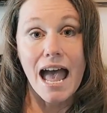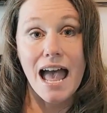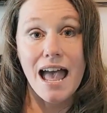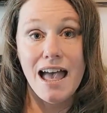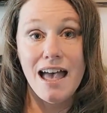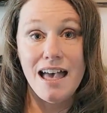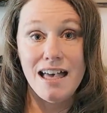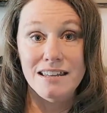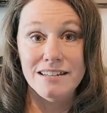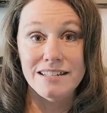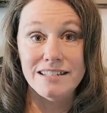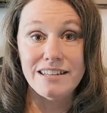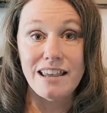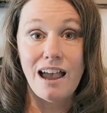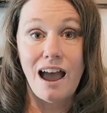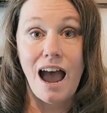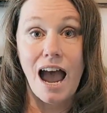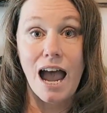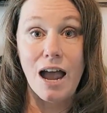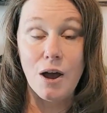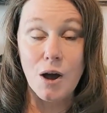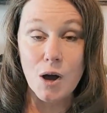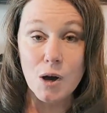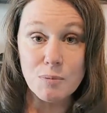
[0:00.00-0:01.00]
And
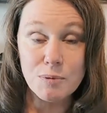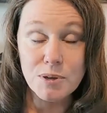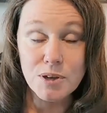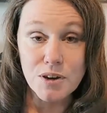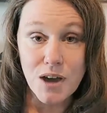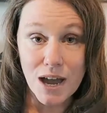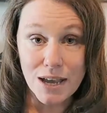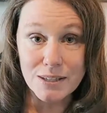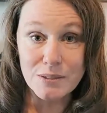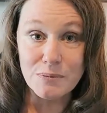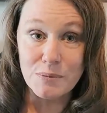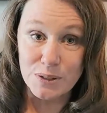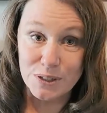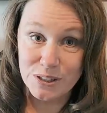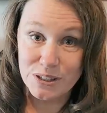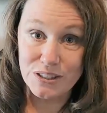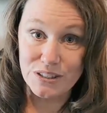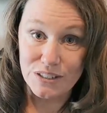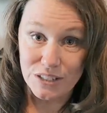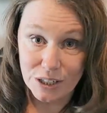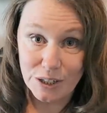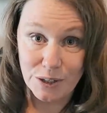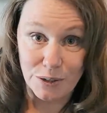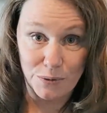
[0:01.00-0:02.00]
I hope you guys will
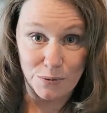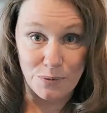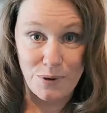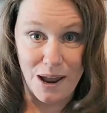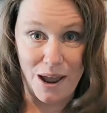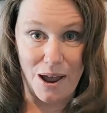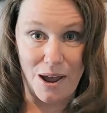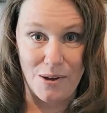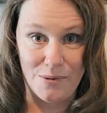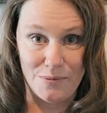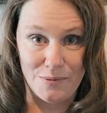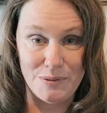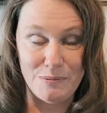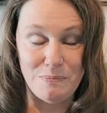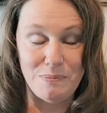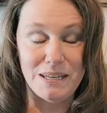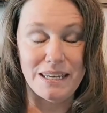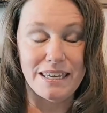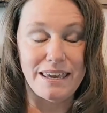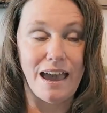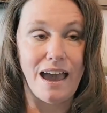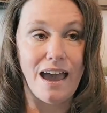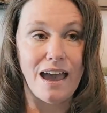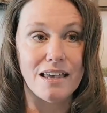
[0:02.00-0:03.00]
stick around
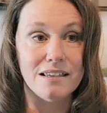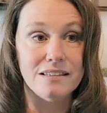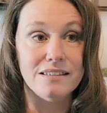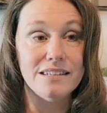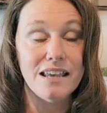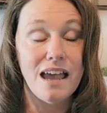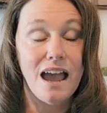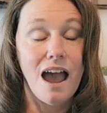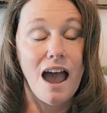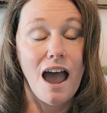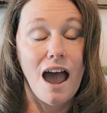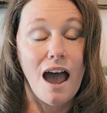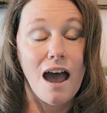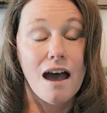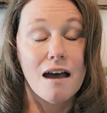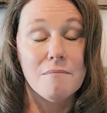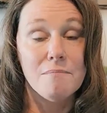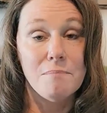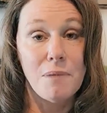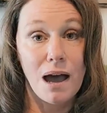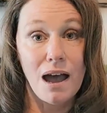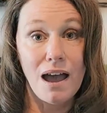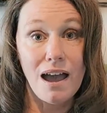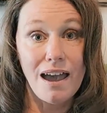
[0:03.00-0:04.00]
because
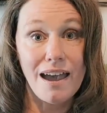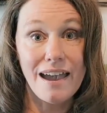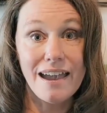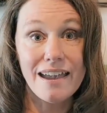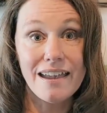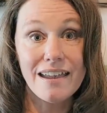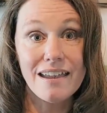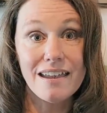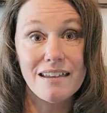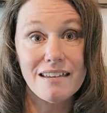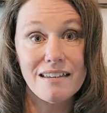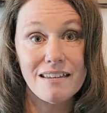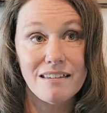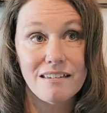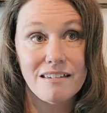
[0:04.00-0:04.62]
my